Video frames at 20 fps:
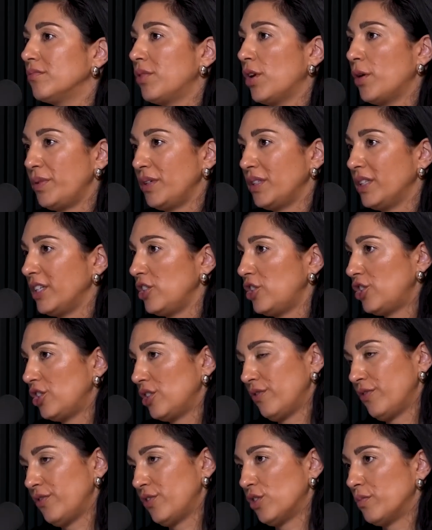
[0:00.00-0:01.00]

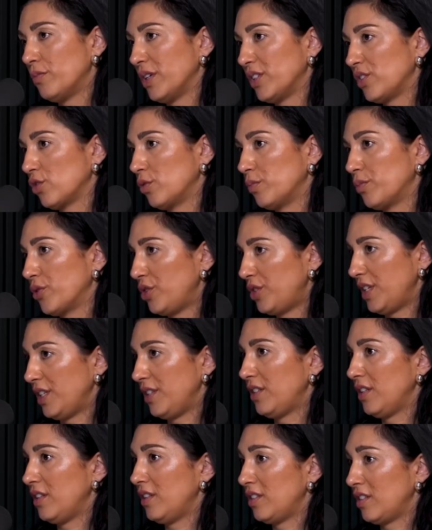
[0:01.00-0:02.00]
population for muscle
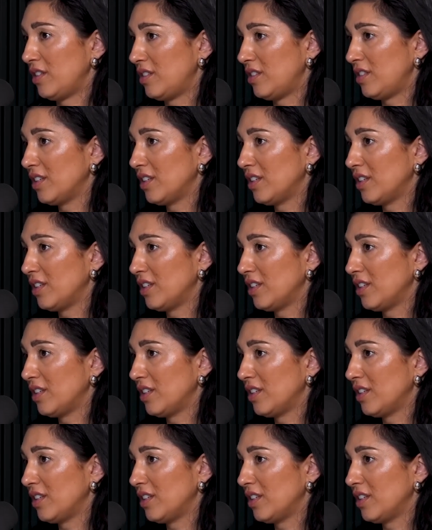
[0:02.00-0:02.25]
protein synthesis?